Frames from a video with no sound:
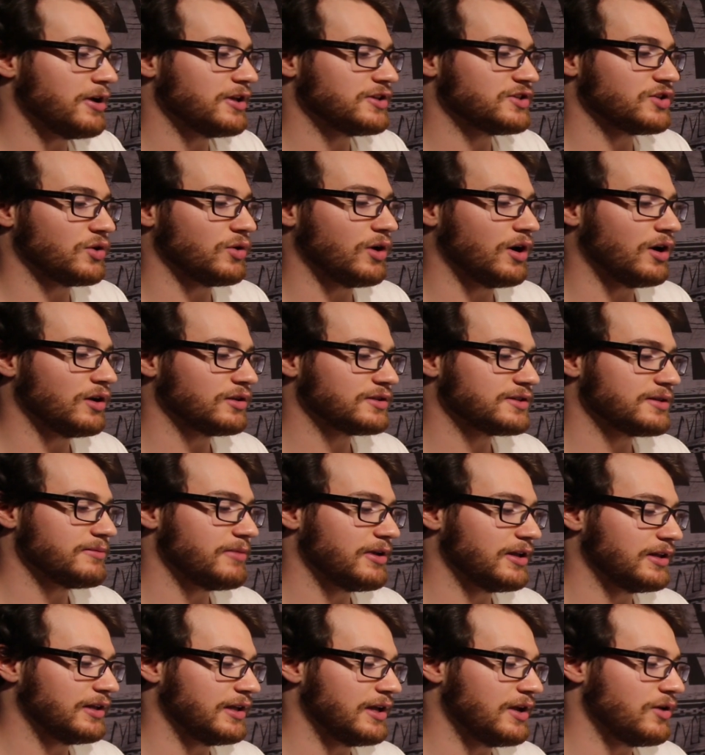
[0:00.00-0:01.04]
So
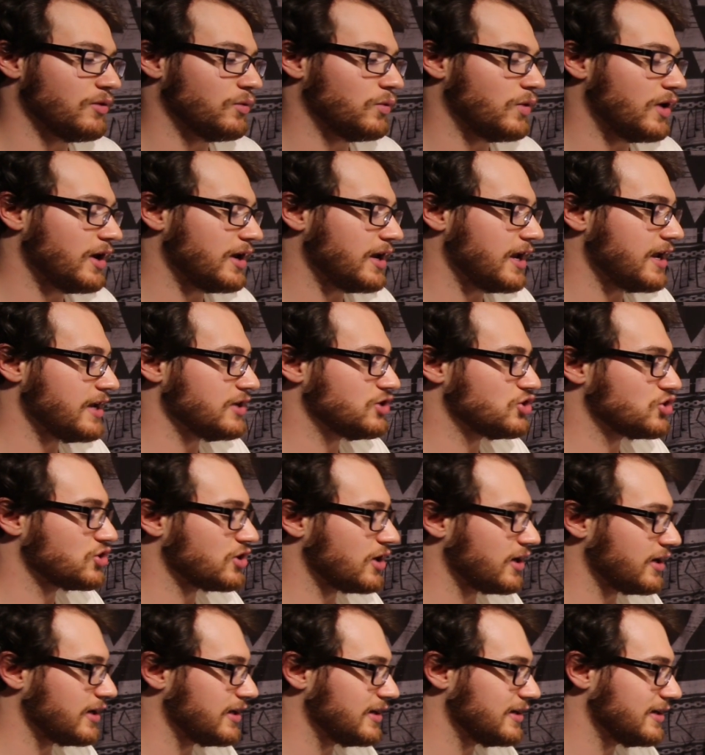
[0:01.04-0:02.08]
ultimately, what a
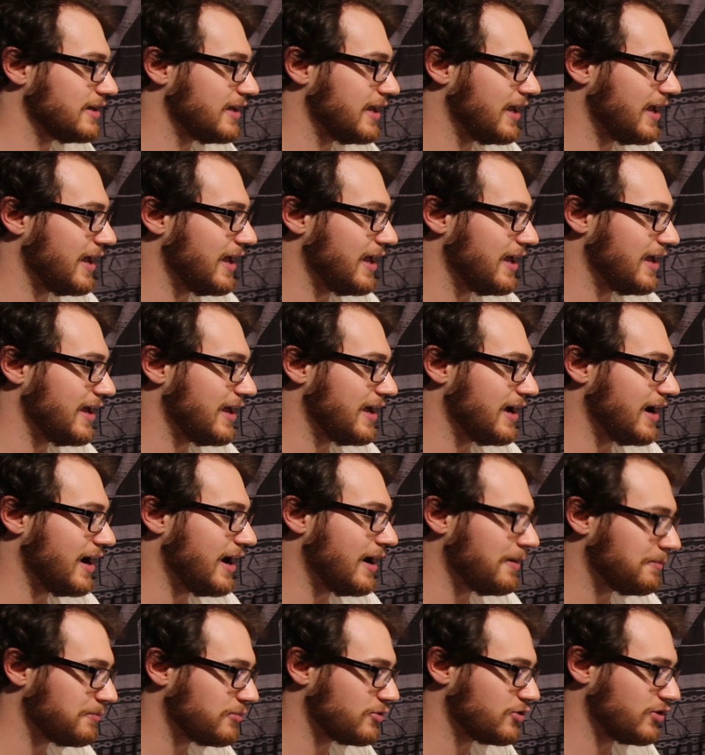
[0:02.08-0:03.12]
Trunnion kit
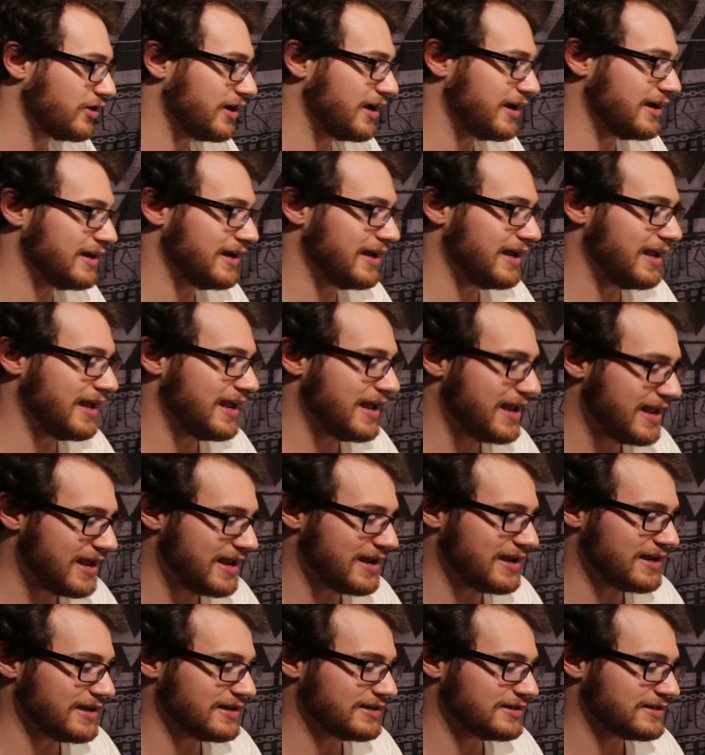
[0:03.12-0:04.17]
upgrade
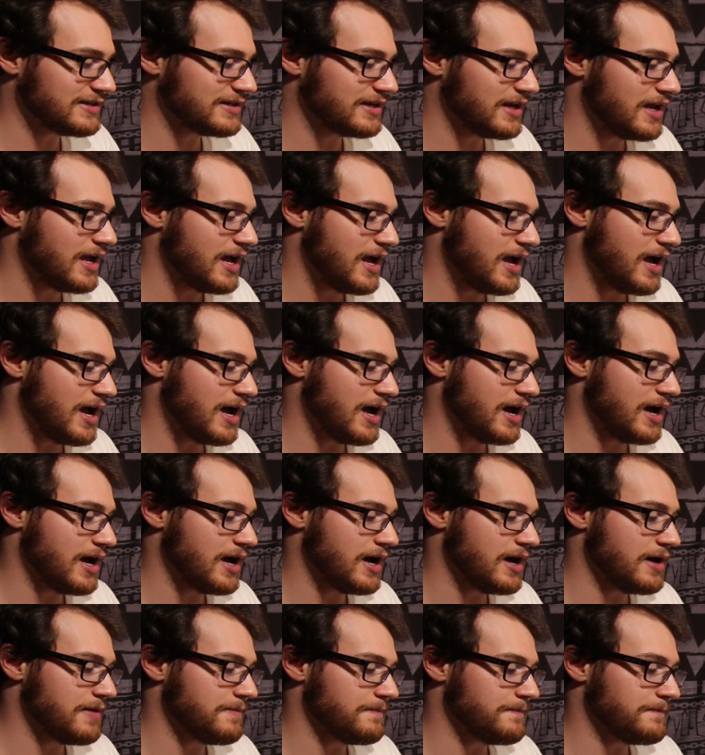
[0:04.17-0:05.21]
is
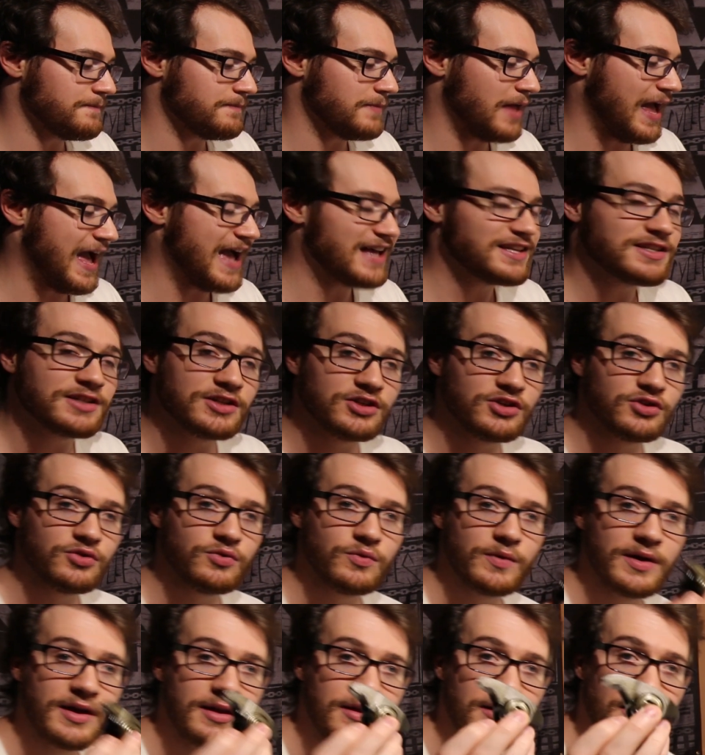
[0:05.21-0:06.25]
has to do
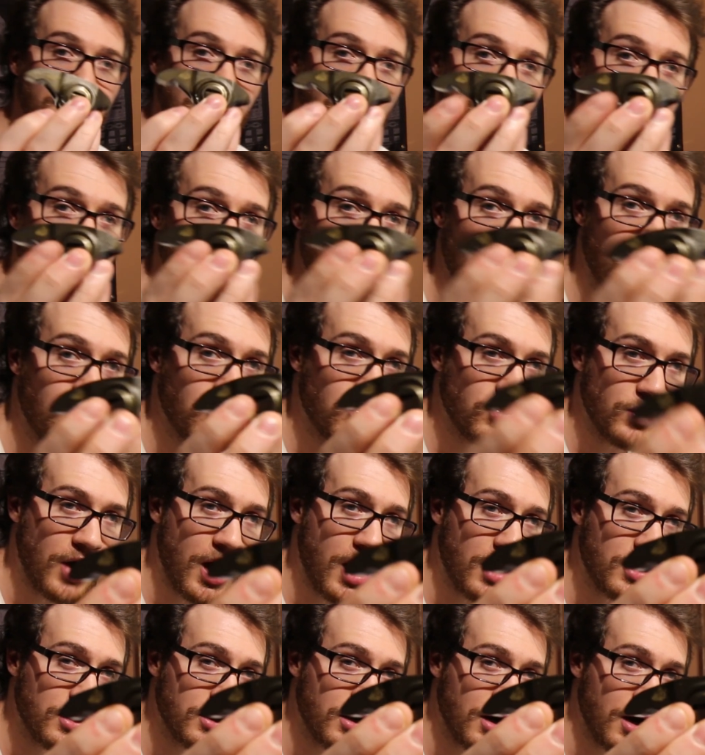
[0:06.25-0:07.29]
with the
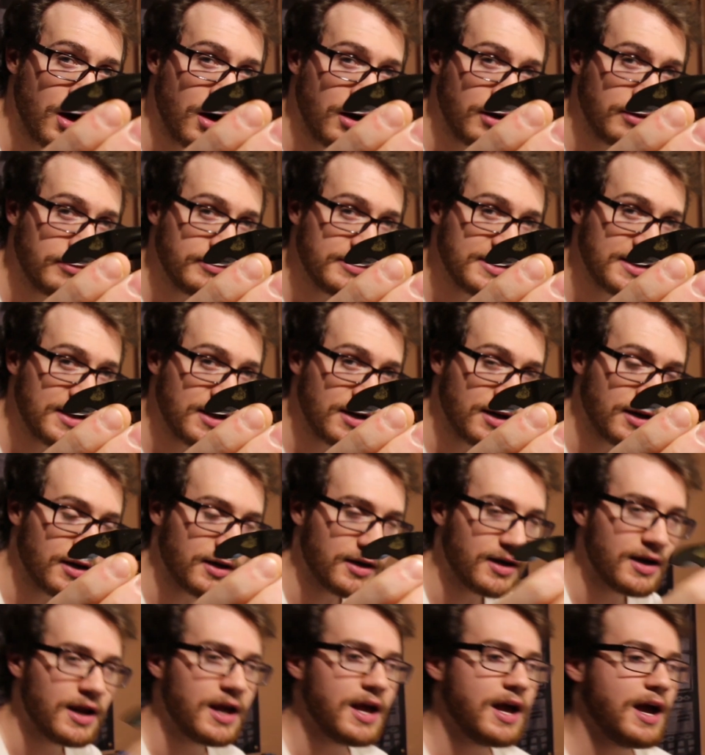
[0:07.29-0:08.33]
rocker arms
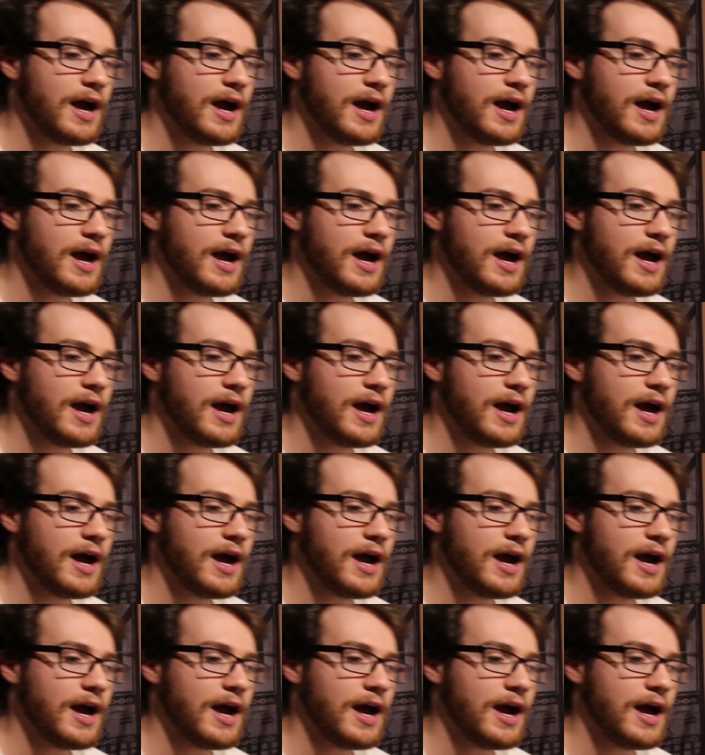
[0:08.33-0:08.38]
here.